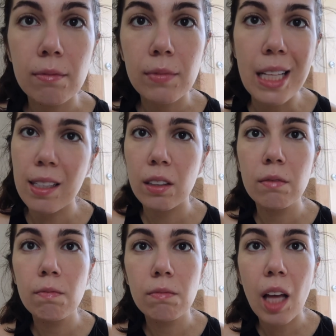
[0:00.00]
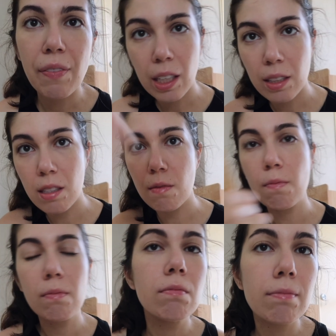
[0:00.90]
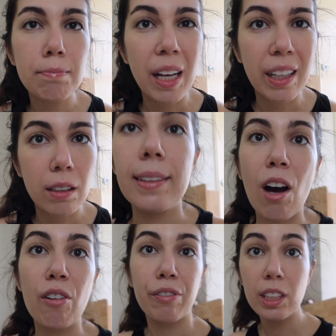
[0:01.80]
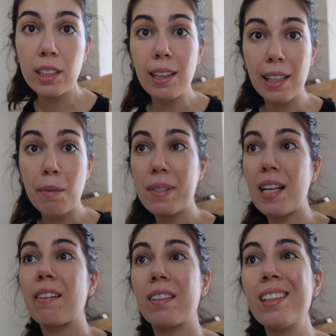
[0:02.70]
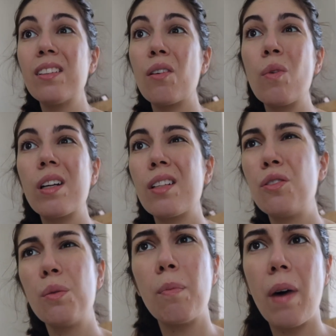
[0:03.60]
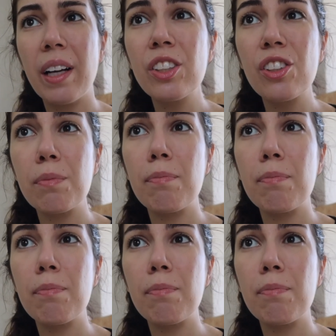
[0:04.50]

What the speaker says: that's good. I think it's better. Now for the lips, I really don't want to do much